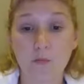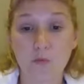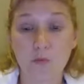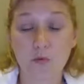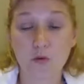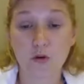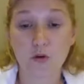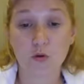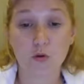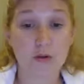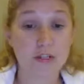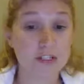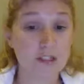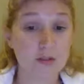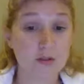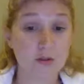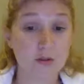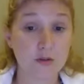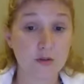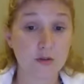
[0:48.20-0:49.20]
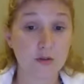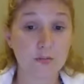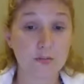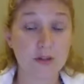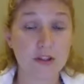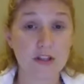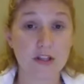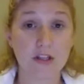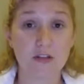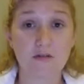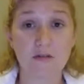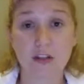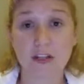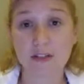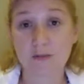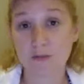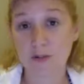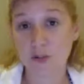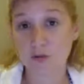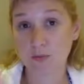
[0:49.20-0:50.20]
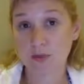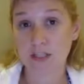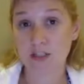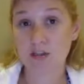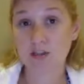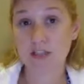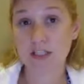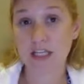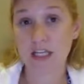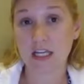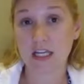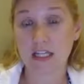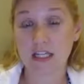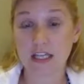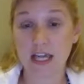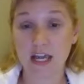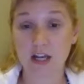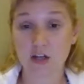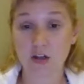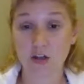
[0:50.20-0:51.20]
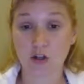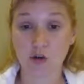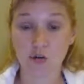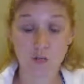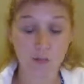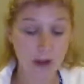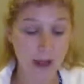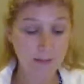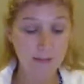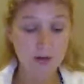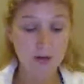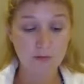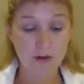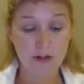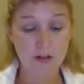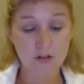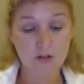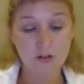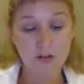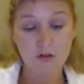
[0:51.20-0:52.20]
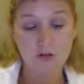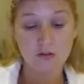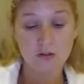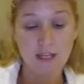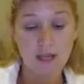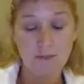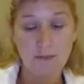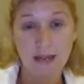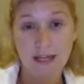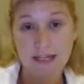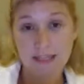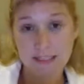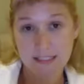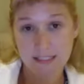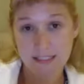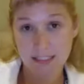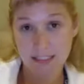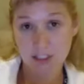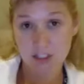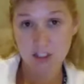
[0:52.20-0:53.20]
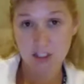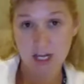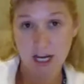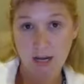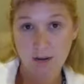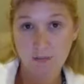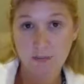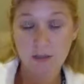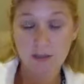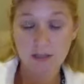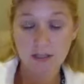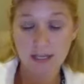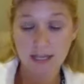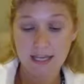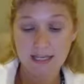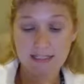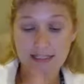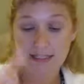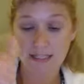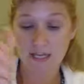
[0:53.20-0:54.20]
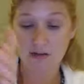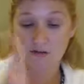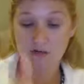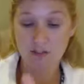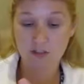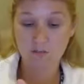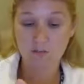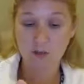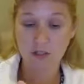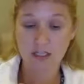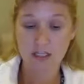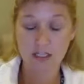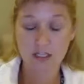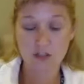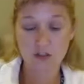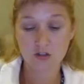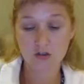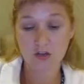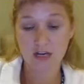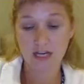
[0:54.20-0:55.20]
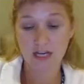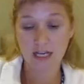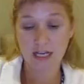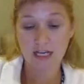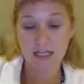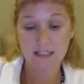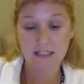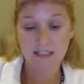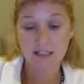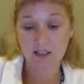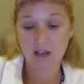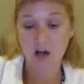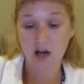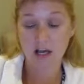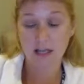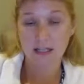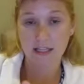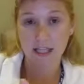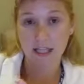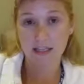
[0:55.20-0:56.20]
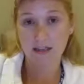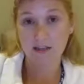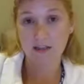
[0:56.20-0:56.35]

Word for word: You're going to put the floss between your teeth and you're going to wrap it around your tooth and make a C shape instead of just putting it straight in and sawing like